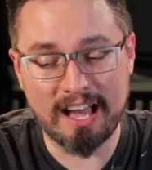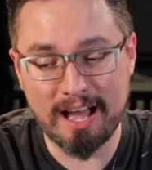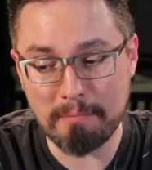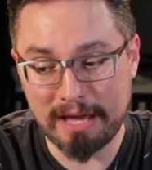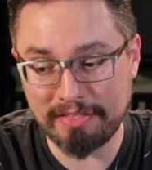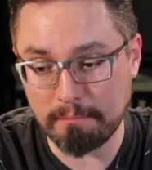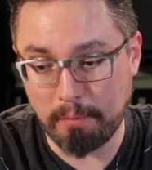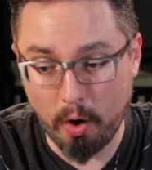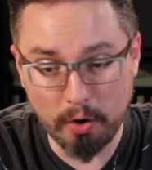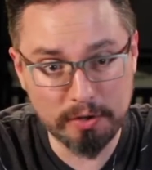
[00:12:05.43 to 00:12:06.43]
I think
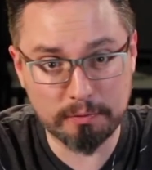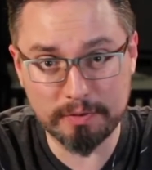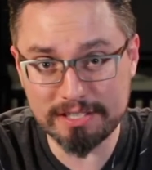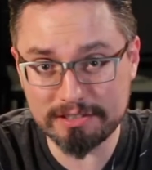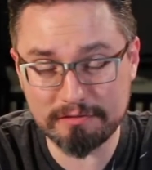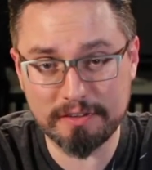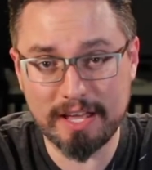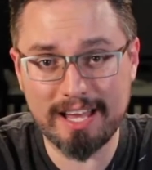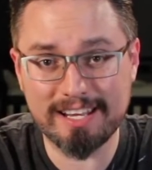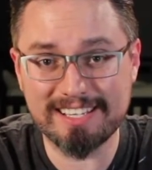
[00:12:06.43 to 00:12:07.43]
part of the reason for
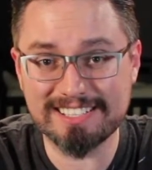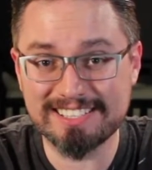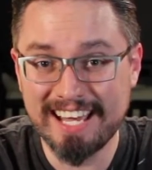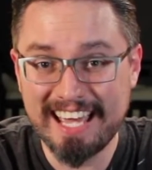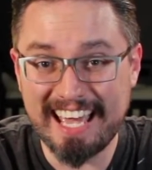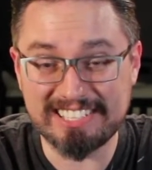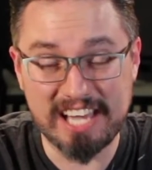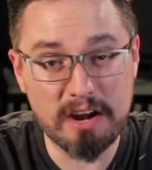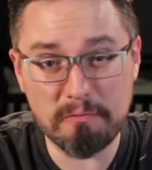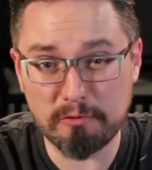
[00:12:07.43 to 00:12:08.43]
that is it's
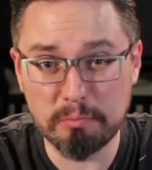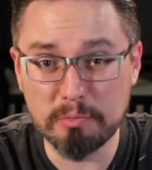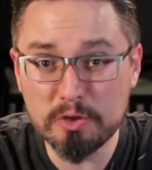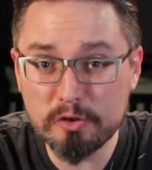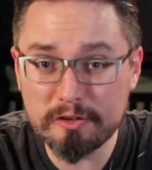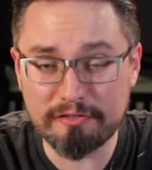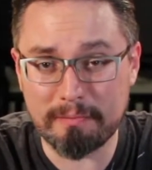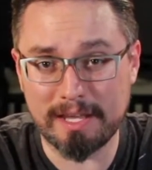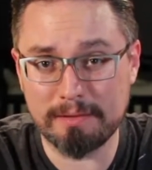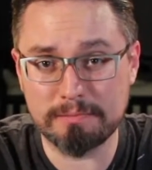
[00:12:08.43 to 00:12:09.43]
kind of removed
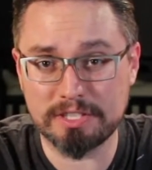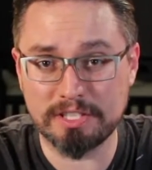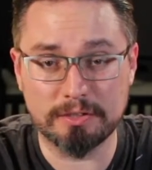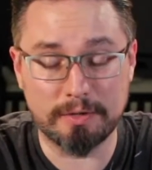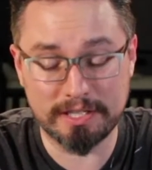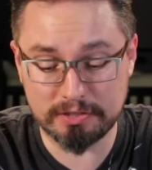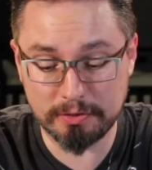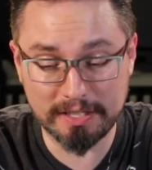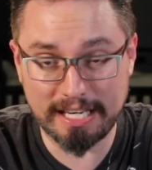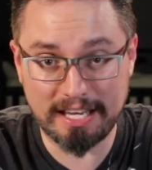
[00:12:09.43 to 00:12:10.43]
from the MCU. It's
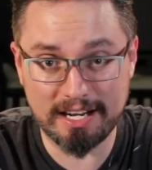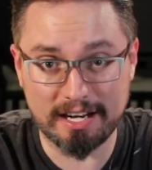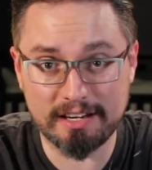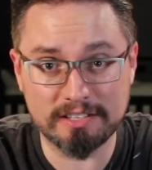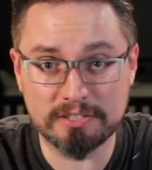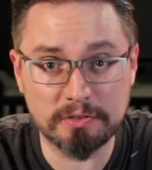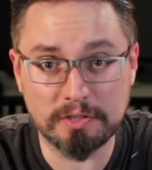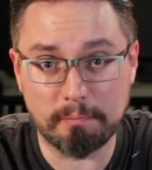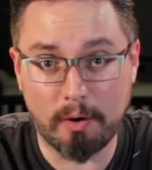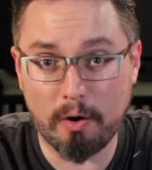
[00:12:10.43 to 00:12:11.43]
certainly in it. It's
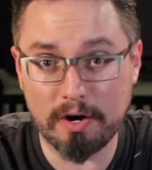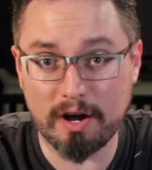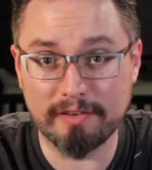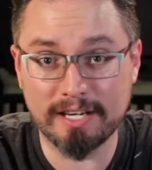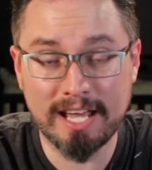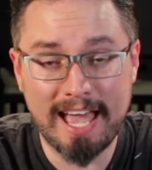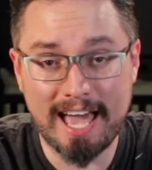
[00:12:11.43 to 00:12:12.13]
certainly part of it.